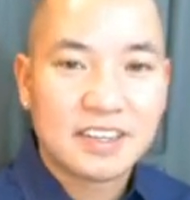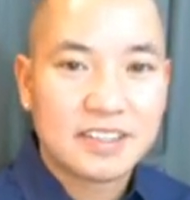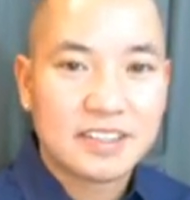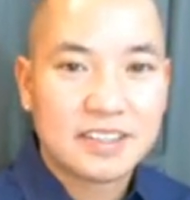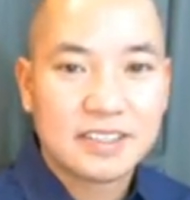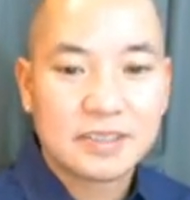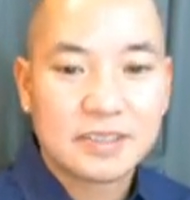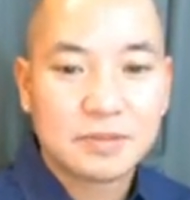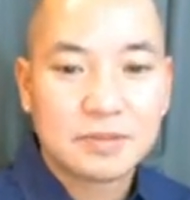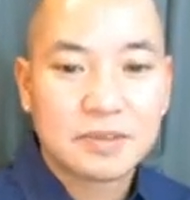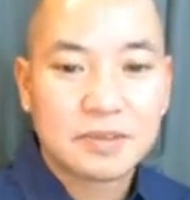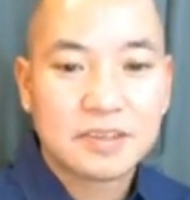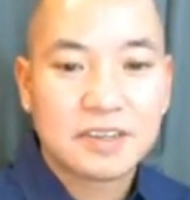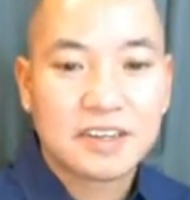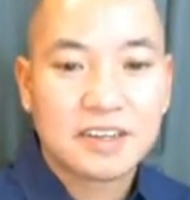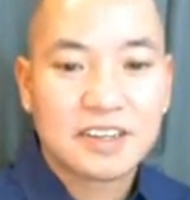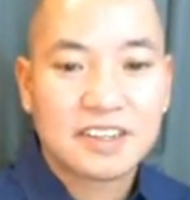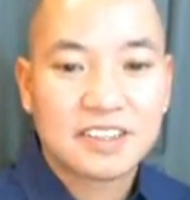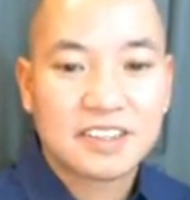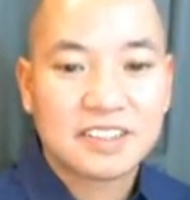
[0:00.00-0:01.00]
this will
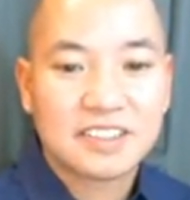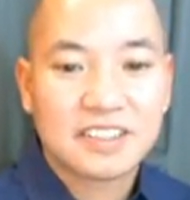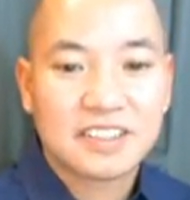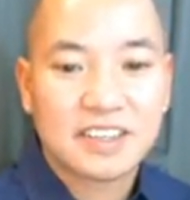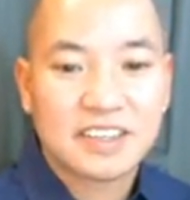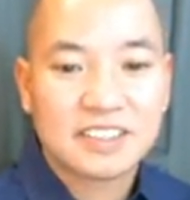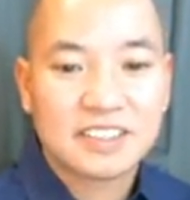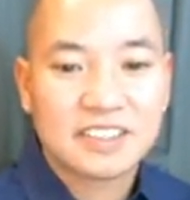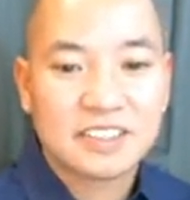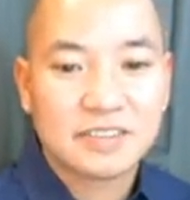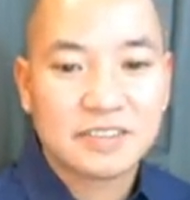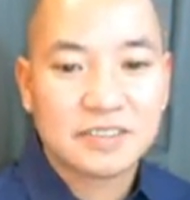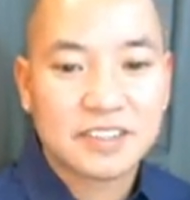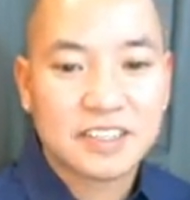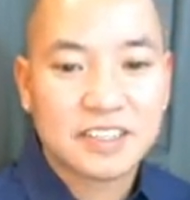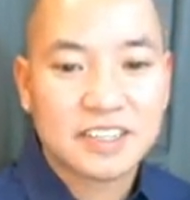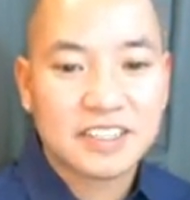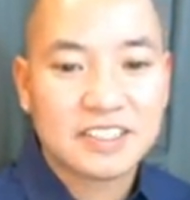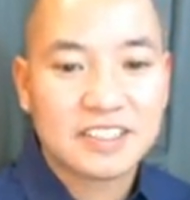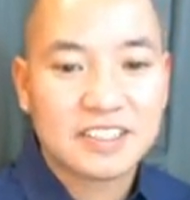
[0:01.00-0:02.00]
cause
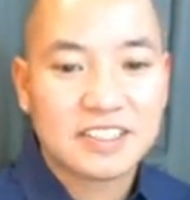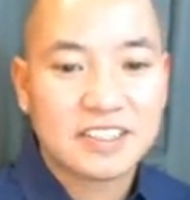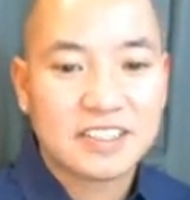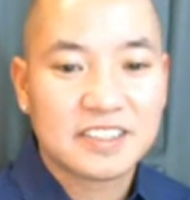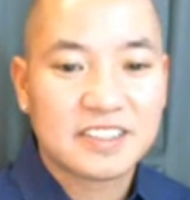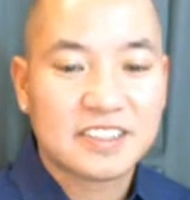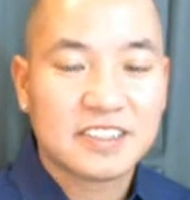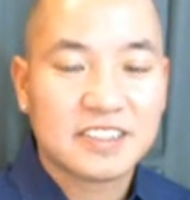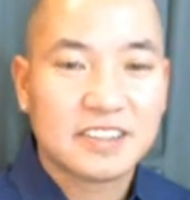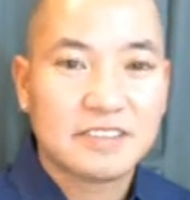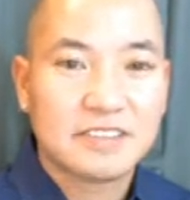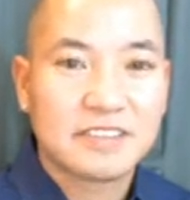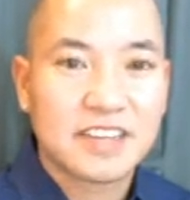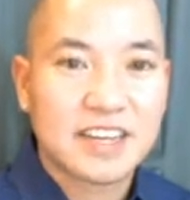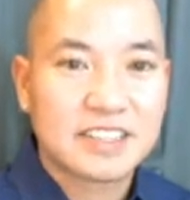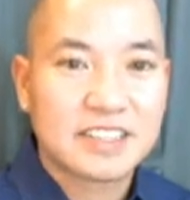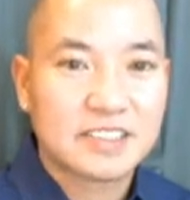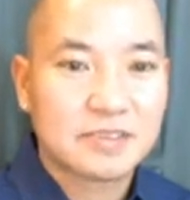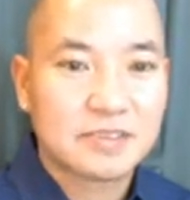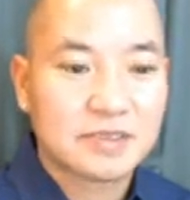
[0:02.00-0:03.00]
acidification of
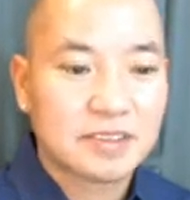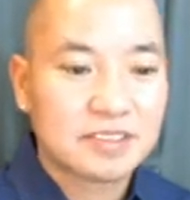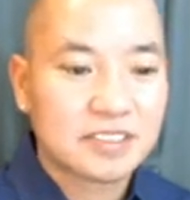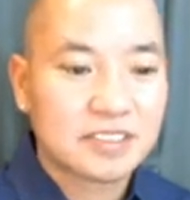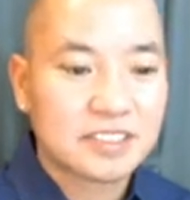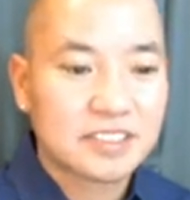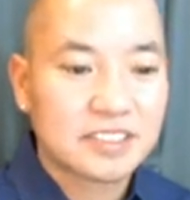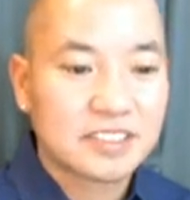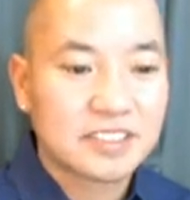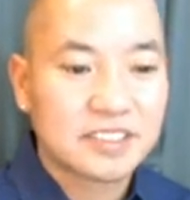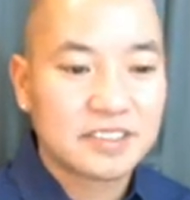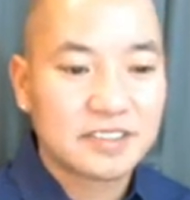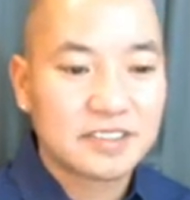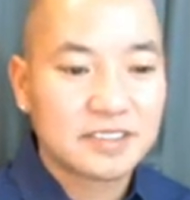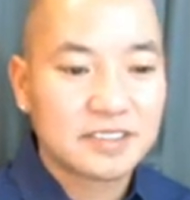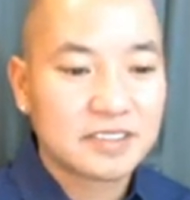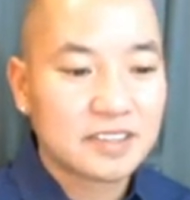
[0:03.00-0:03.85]
that surrounding tissue.